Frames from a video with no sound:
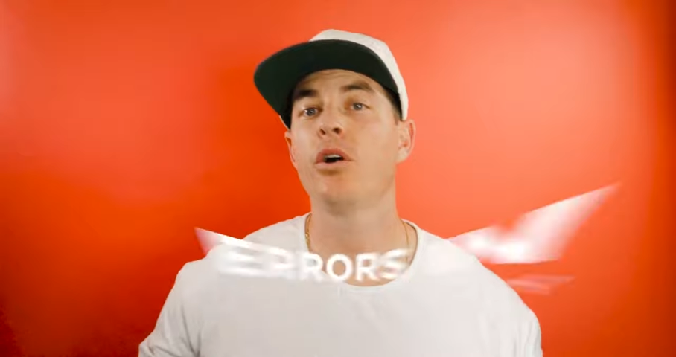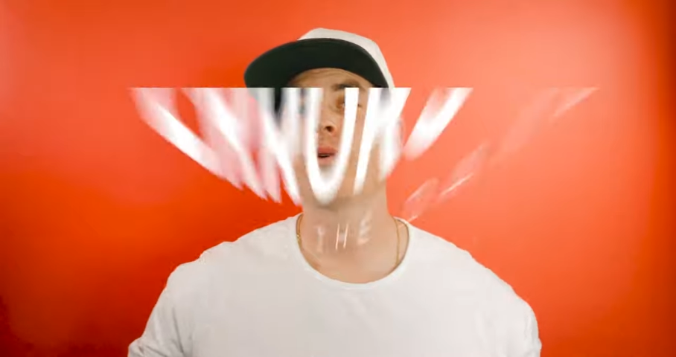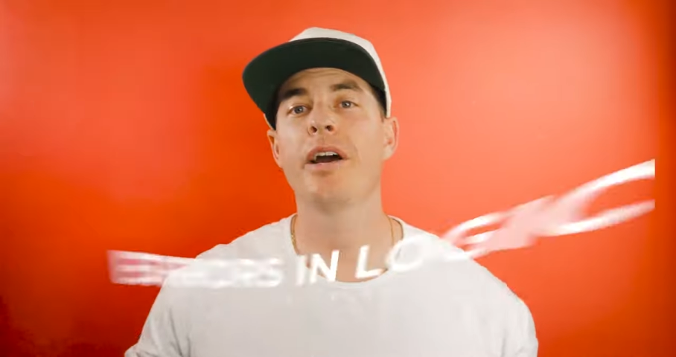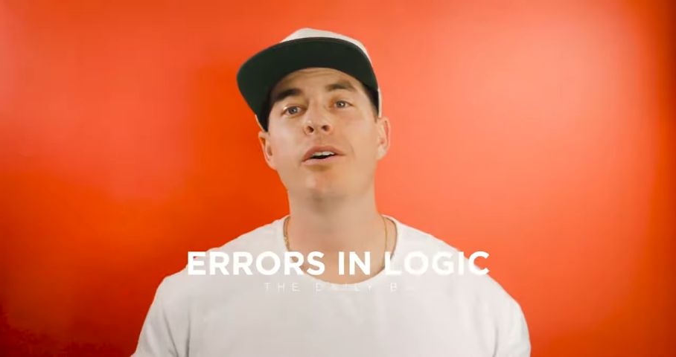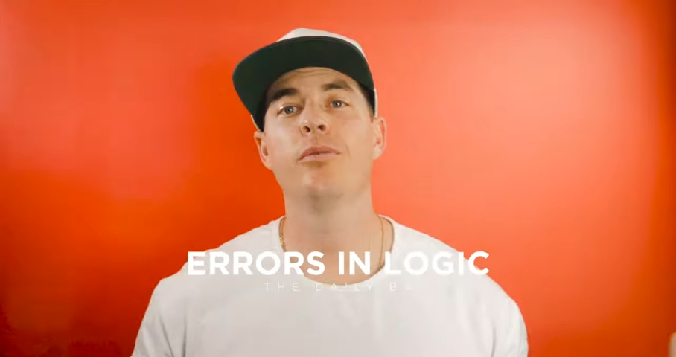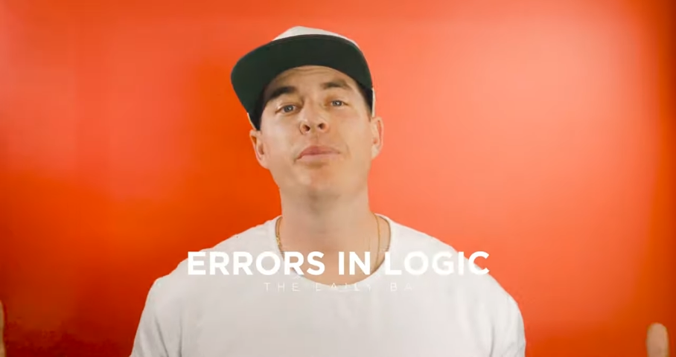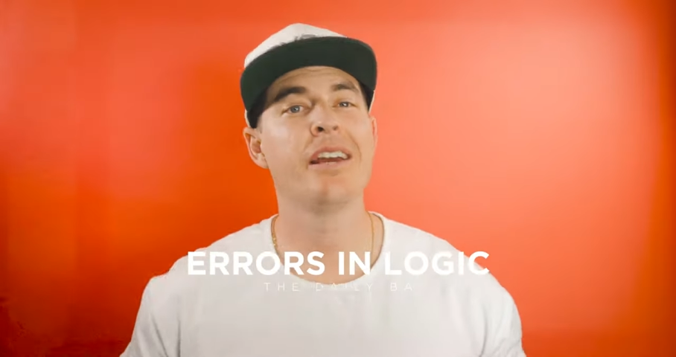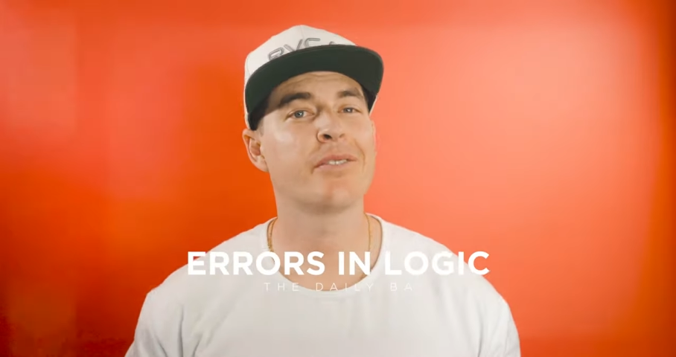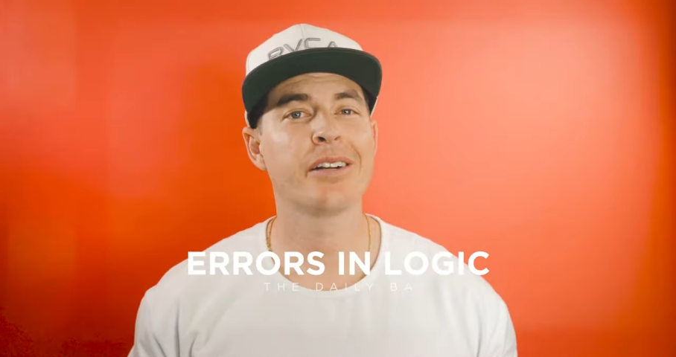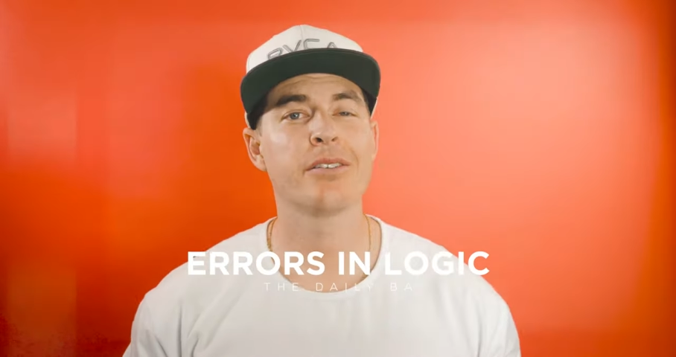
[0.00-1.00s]
Yo, Ryan O,
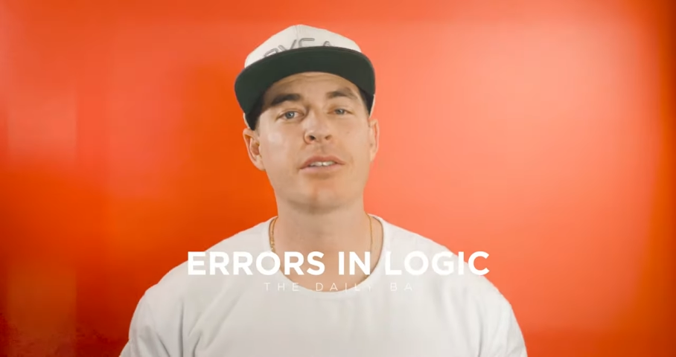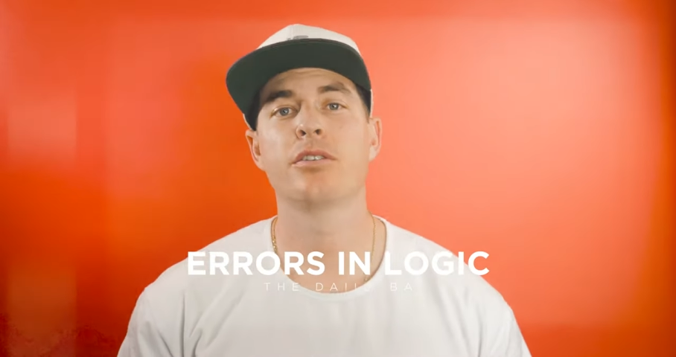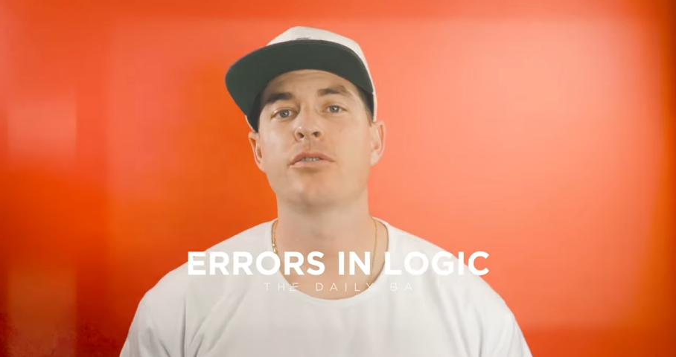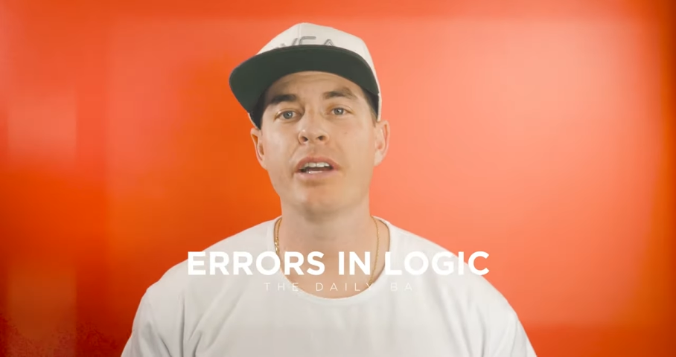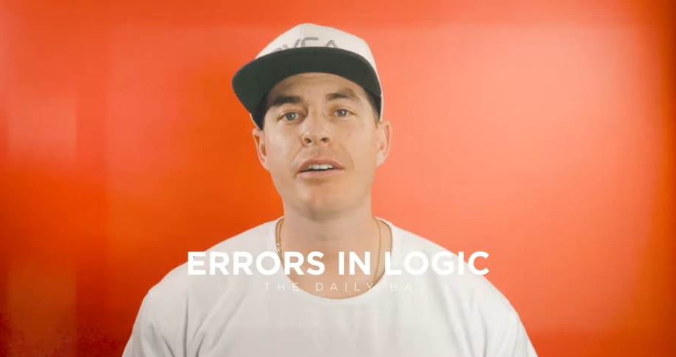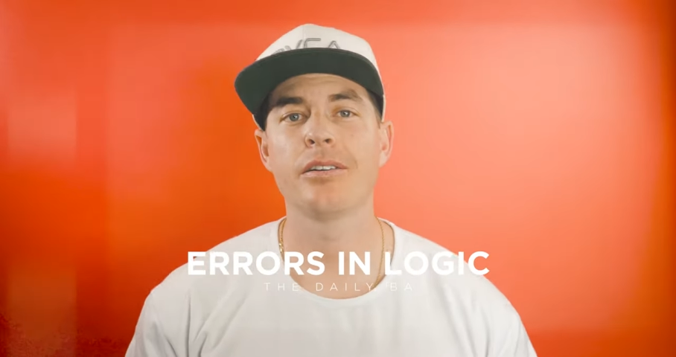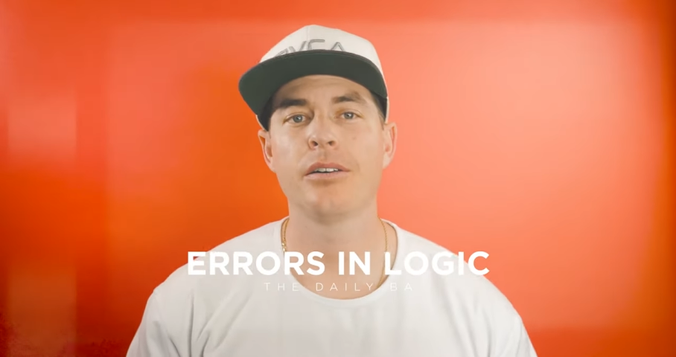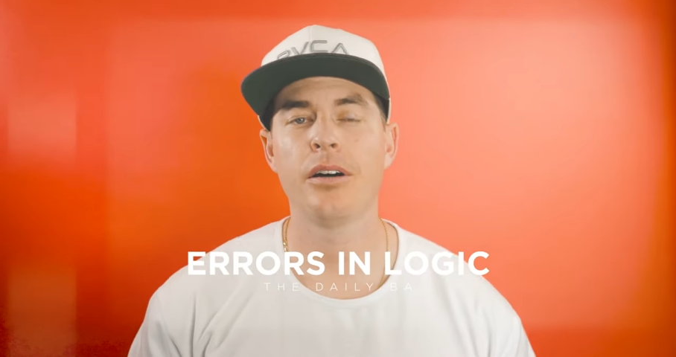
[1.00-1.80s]
behavior analyst and creator.